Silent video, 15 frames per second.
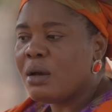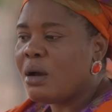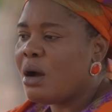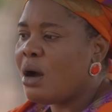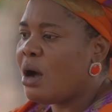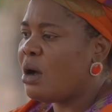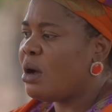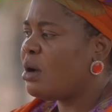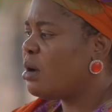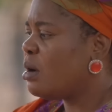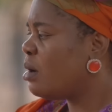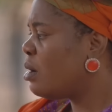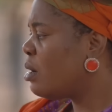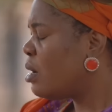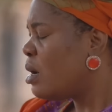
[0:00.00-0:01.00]
Ha.
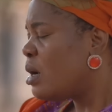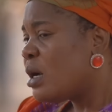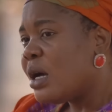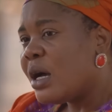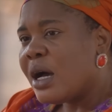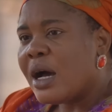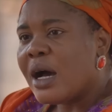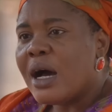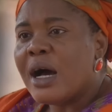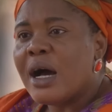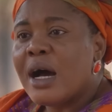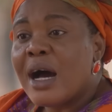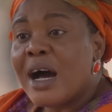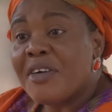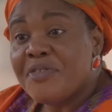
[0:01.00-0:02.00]

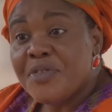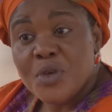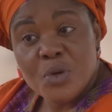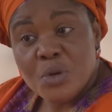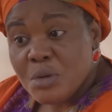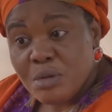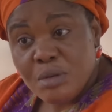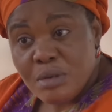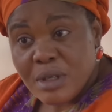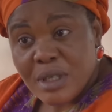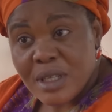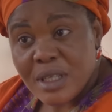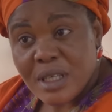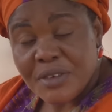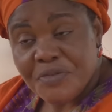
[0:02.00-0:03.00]
Have you
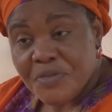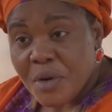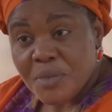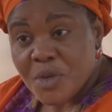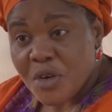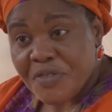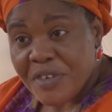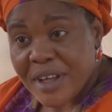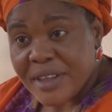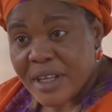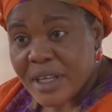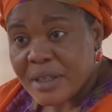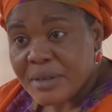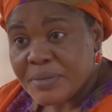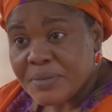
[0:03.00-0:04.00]
informed your father?